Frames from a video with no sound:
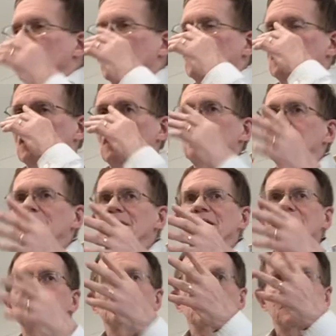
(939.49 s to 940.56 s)

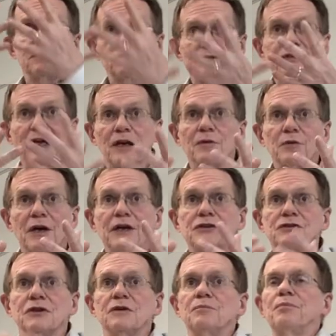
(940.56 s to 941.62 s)
accompanies
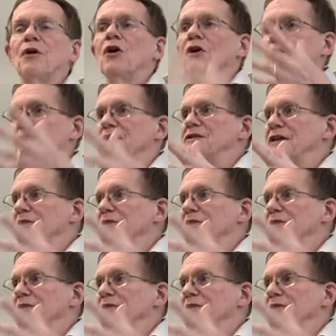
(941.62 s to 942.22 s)
celebration, parties.